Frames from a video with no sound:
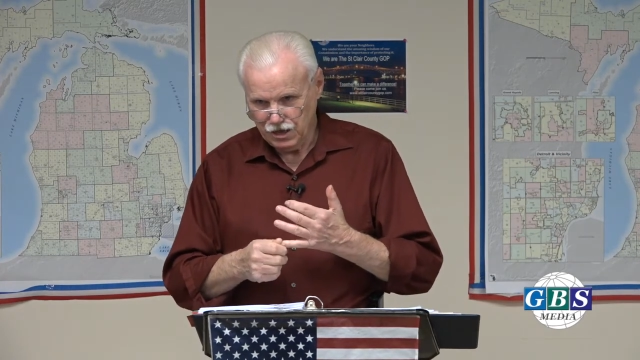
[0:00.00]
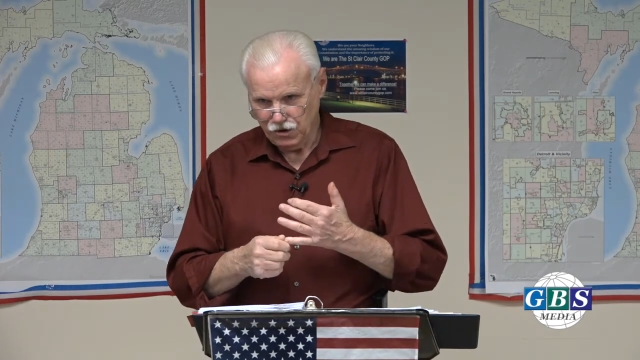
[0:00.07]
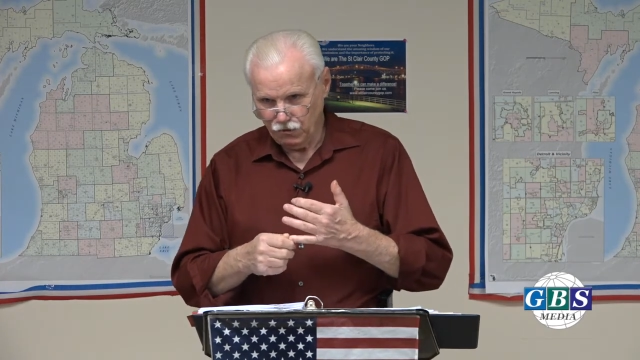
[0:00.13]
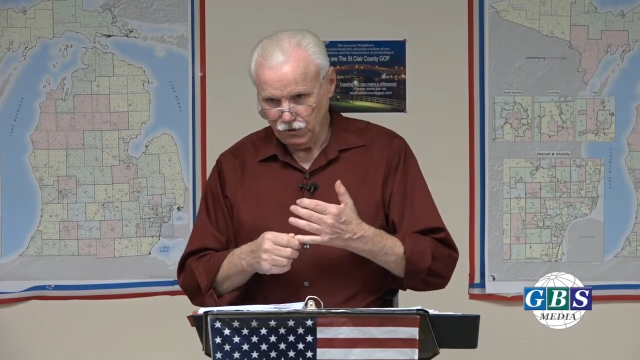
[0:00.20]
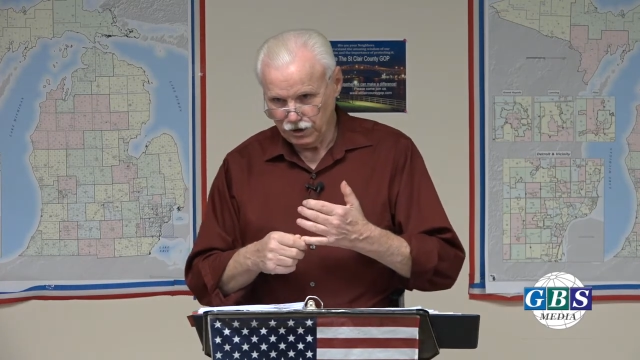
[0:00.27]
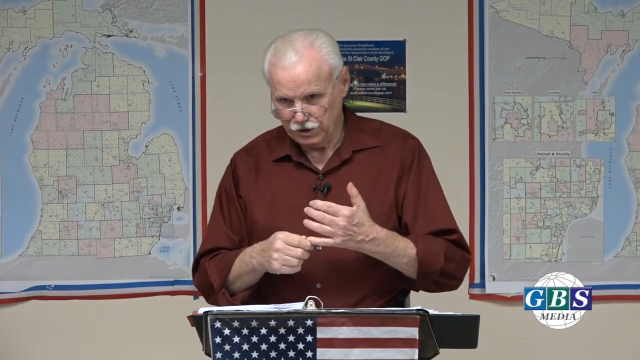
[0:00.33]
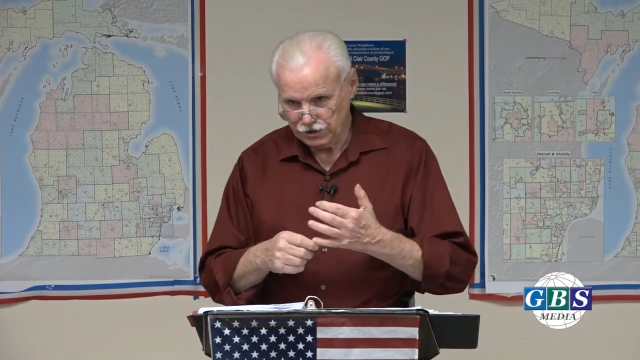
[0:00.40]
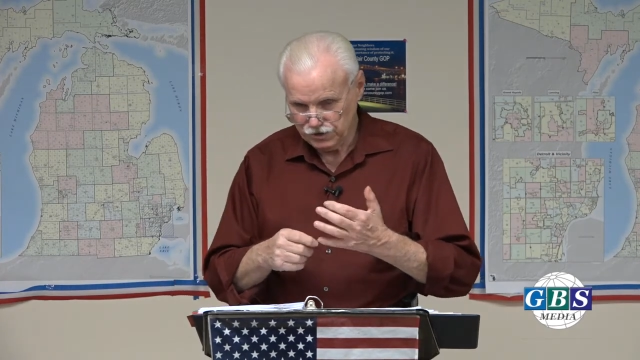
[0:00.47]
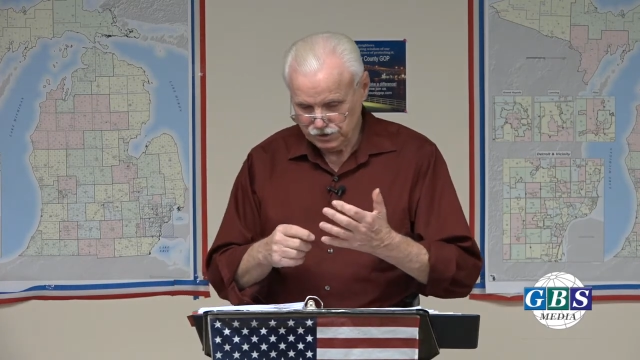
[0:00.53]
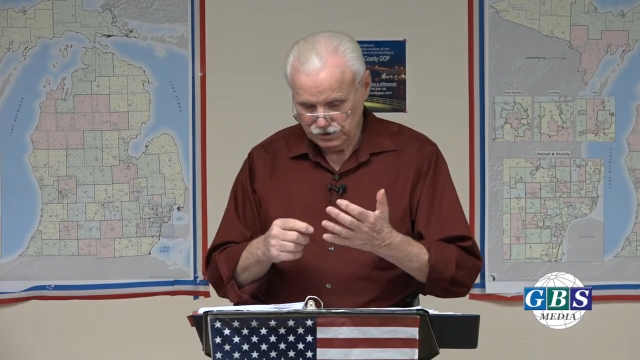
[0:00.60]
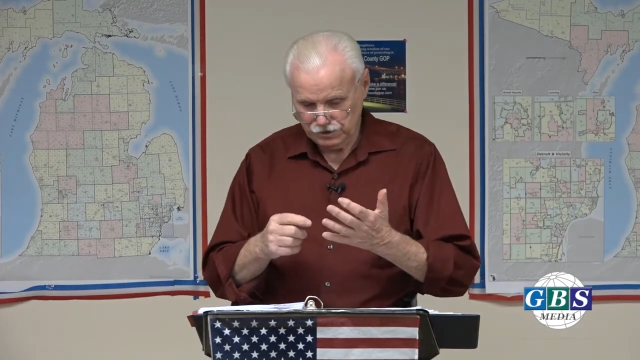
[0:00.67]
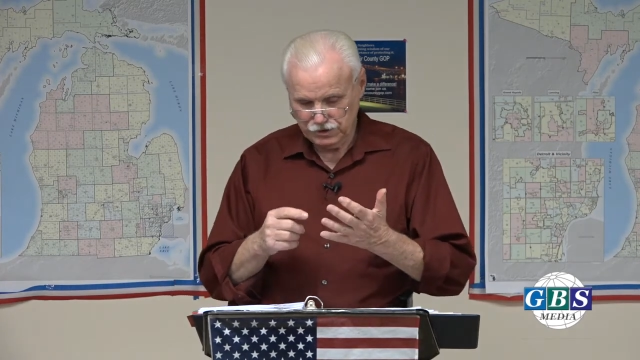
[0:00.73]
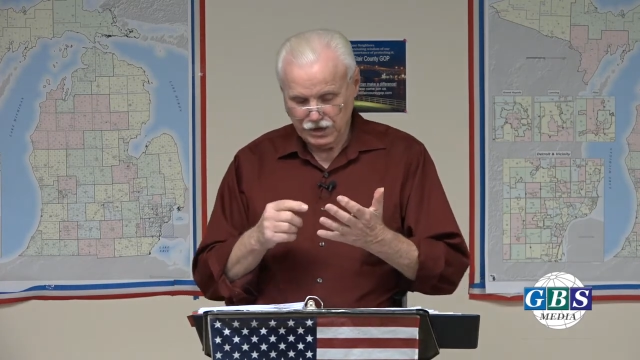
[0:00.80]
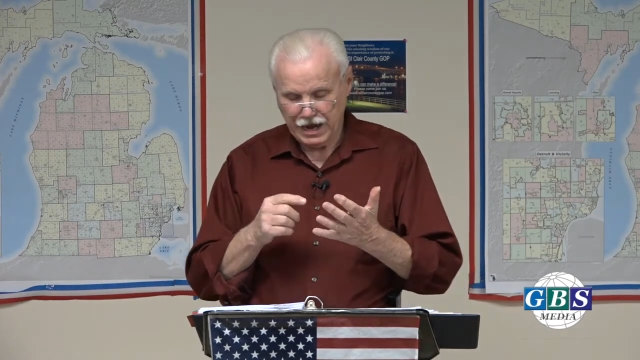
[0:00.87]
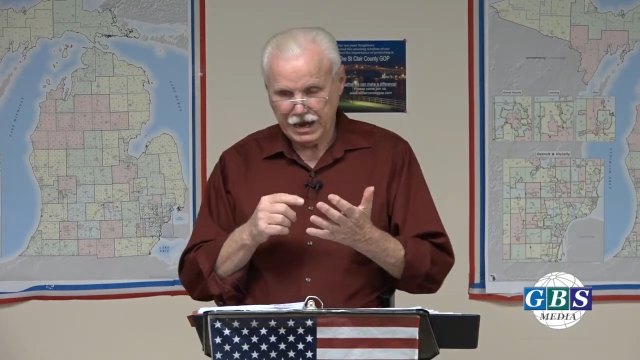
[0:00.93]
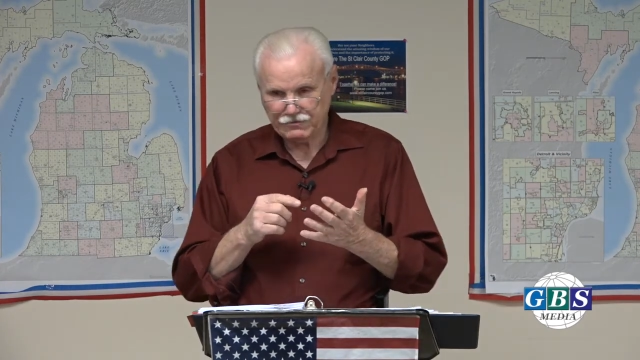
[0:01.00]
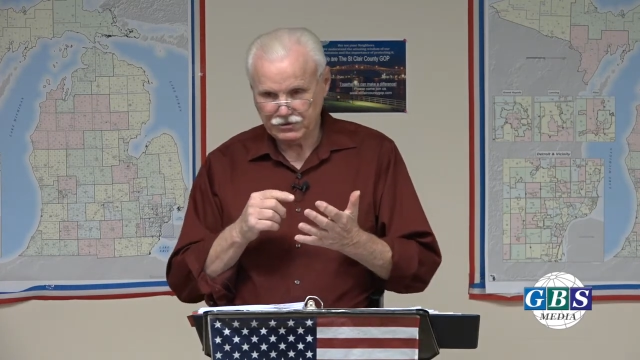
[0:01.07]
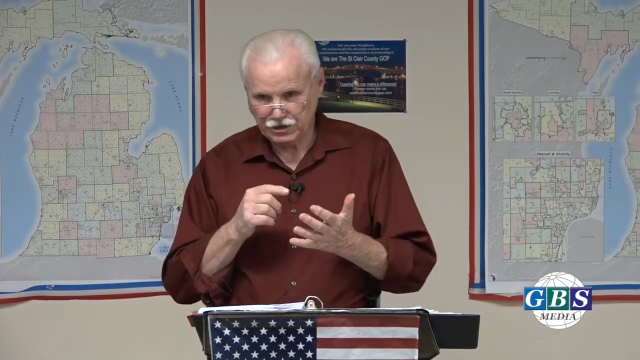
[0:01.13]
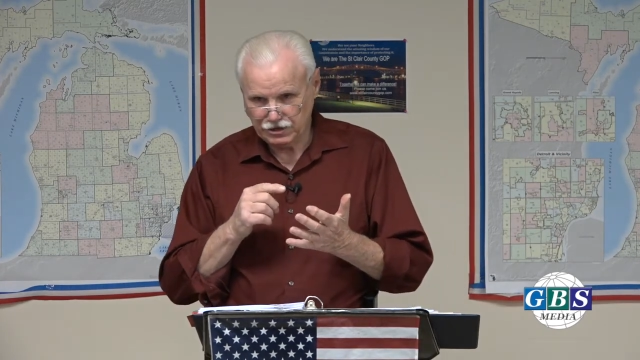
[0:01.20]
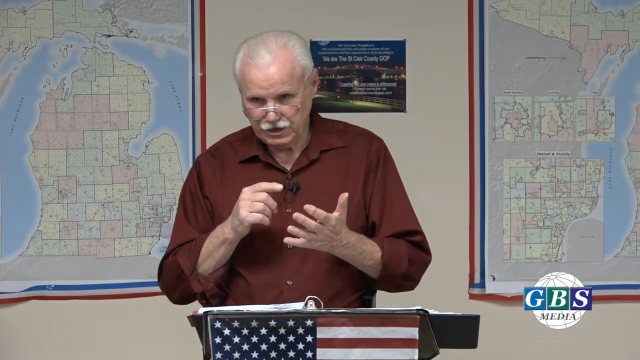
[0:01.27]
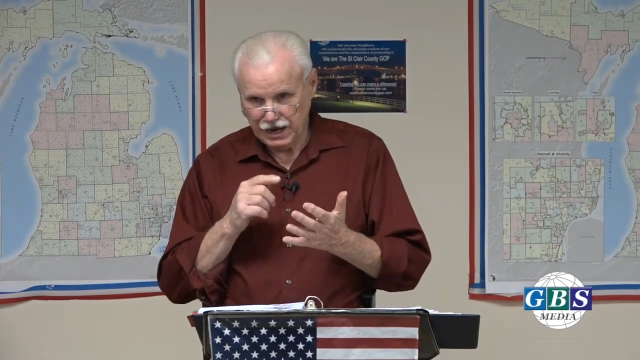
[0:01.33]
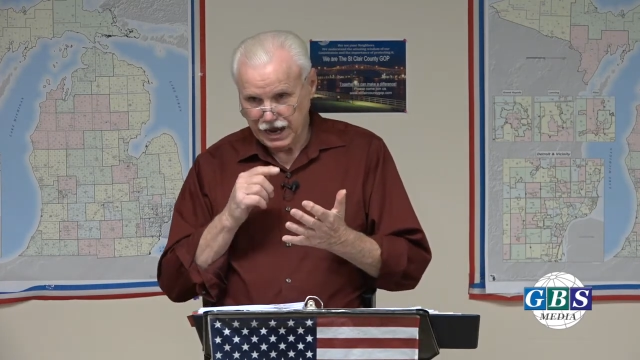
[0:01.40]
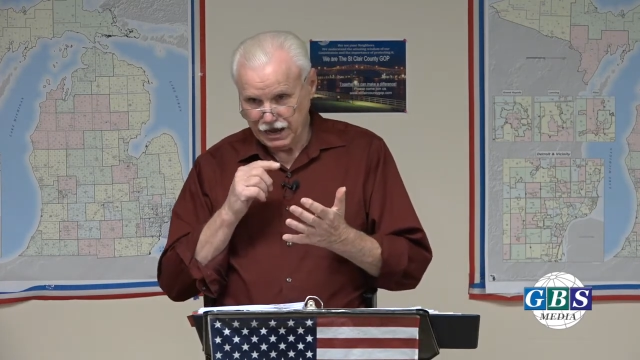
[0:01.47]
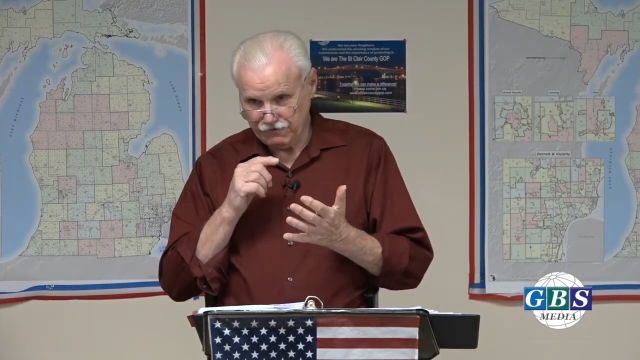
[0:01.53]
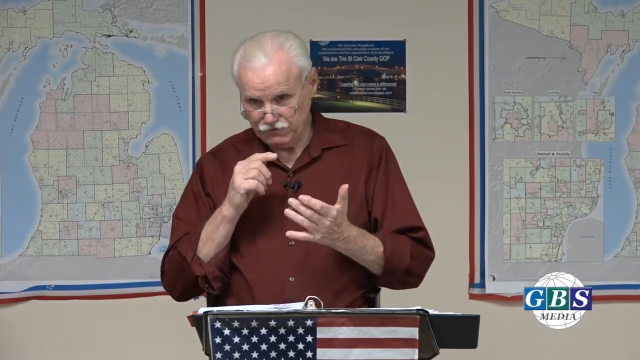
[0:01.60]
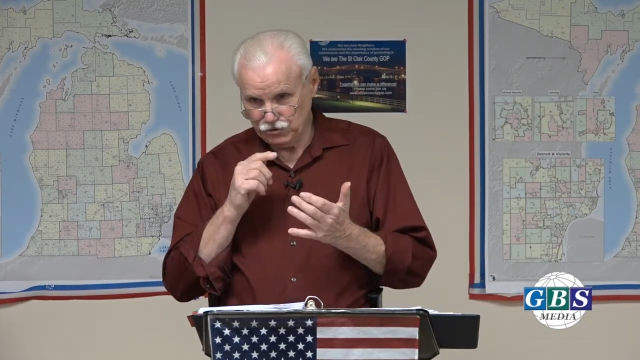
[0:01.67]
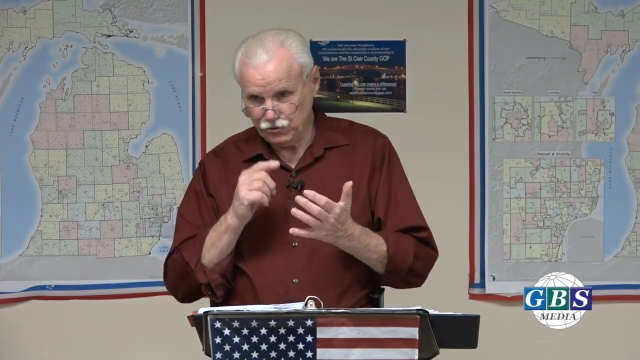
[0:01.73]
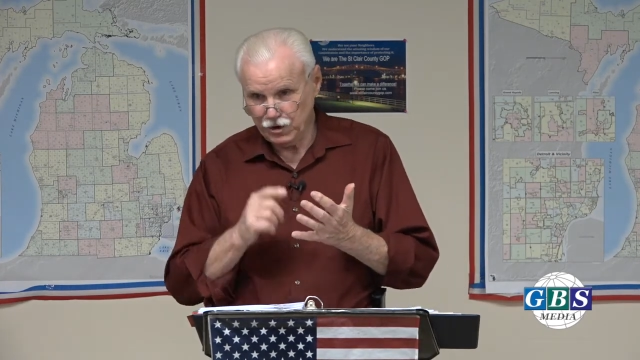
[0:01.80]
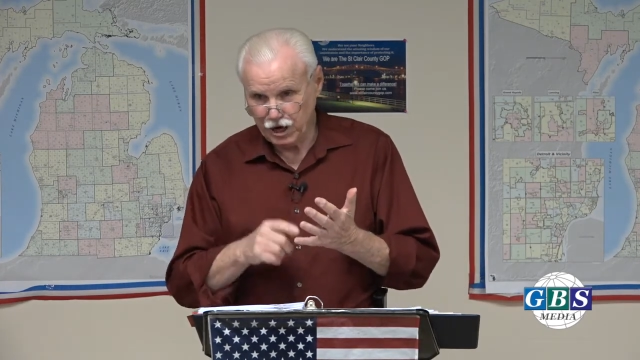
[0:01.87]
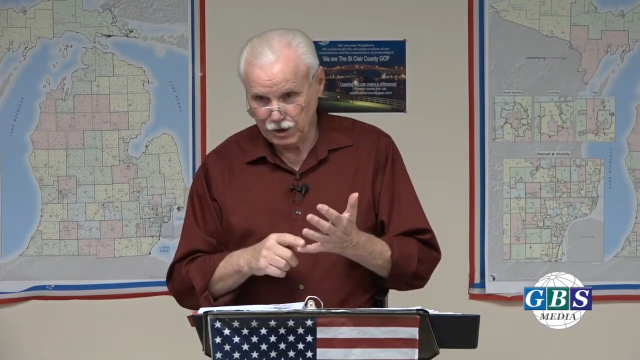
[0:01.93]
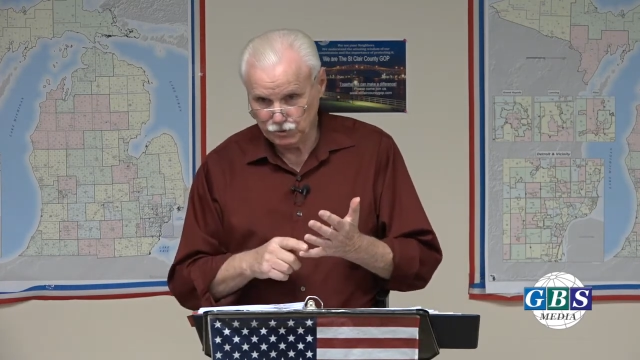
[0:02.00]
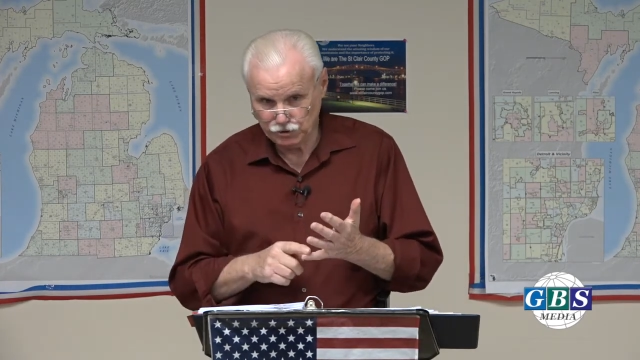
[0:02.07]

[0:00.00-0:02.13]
where you have to have do harm